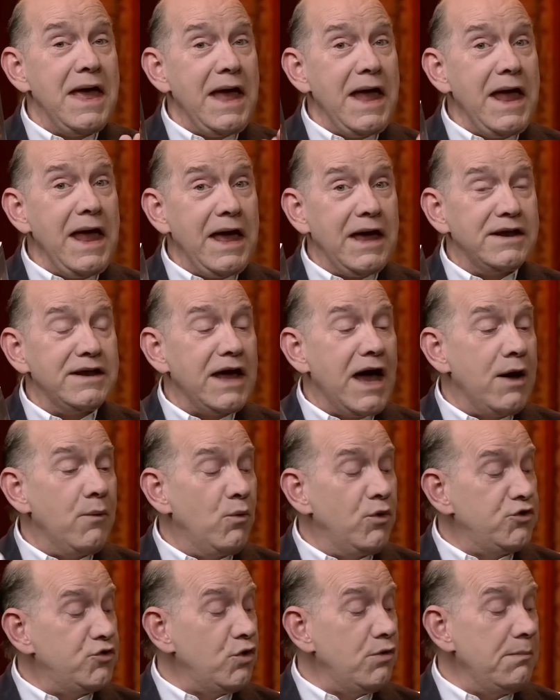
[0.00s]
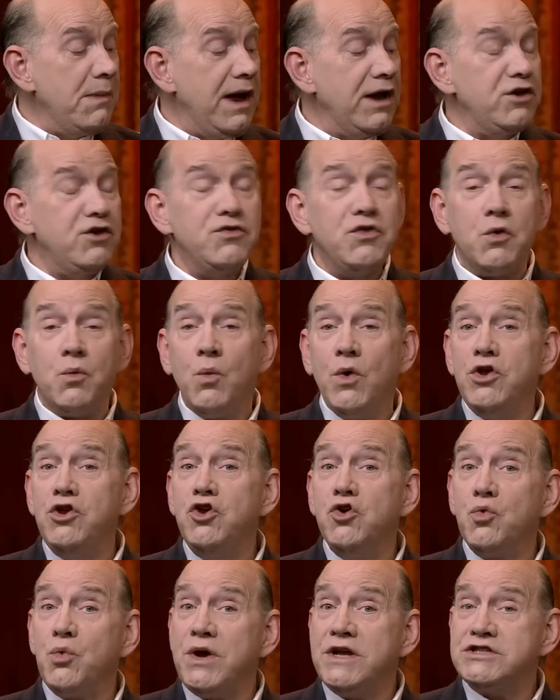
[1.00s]
And I want to remind you that when
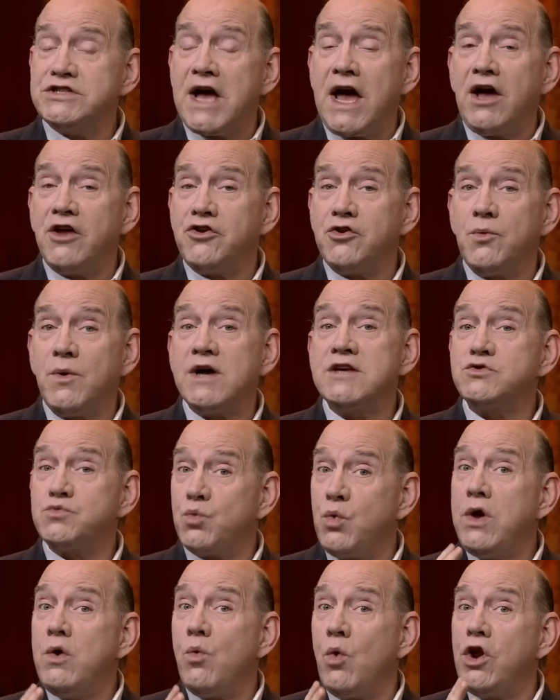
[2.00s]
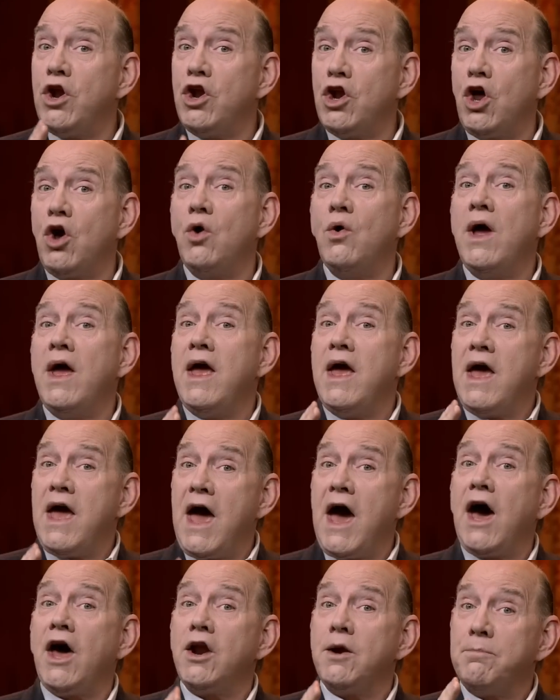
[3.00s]
you reach out to us, we want to know
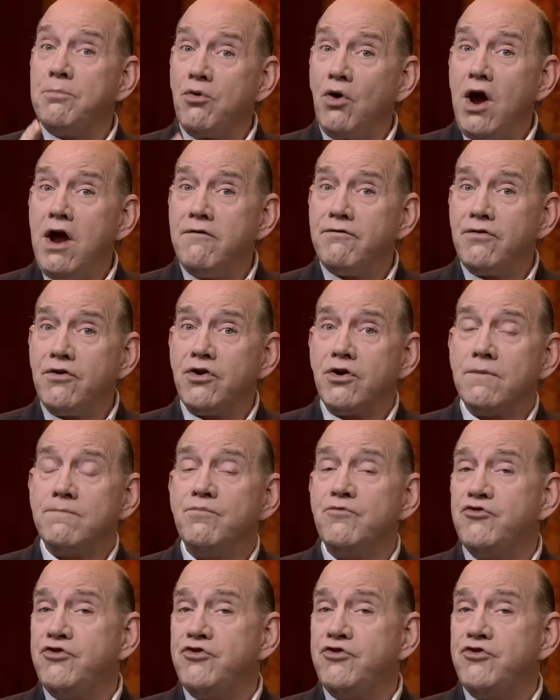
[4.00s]
how to pray for you.